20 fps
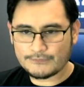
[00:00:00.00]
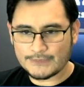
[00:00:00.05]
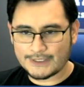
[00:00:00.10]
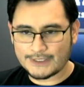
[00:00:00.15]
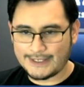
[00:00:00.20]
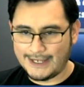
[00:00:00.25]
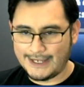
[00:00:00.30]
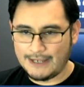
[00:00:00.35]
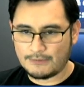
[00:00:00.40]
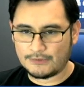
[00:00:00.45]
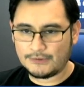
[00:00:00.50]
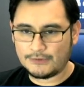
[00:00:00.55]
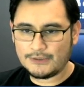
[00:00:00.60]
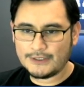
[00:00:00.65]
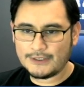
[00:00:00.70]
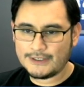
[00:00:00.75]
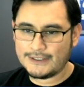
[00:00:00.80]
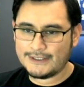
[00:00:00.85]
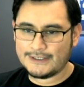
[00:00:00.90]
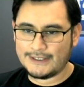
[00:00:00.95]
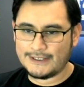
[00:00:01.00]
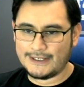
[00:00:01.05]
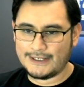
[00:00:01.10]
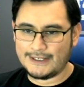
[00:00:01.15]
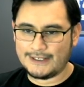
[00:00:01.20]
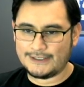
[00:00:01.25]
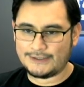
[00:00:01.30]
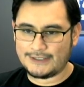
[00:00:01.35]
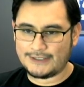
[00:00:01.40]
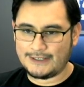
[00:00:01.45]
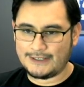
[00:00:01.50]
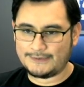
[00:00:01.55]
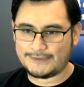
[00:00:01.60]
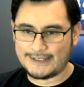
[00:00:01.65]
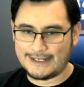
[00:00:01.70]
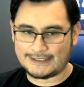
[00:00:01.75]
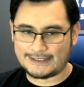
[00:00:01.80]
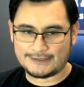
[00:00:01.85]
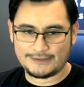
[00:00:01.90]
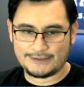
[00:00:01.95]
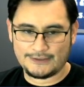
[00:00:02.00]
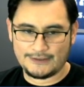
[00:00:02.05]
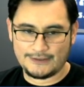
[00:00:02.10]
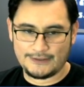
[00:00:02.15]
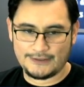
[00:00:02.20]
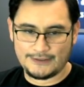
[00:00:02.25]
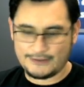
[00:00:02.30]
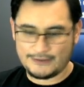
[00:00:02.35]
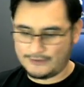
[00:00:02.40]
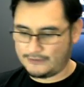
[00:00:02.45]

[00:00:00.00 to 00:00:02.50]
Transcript: Gable, and James Ector.